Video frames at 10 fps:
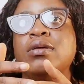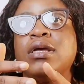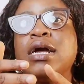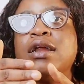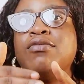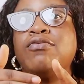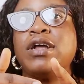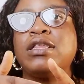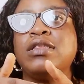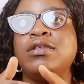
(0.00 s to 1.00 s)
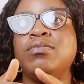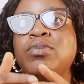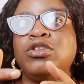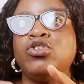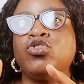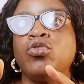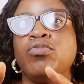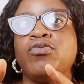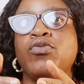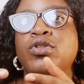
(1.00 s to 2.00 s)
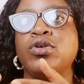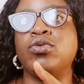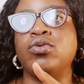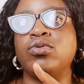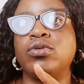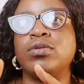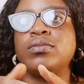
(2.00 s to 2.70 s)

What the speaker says: It can affect the petition before the court.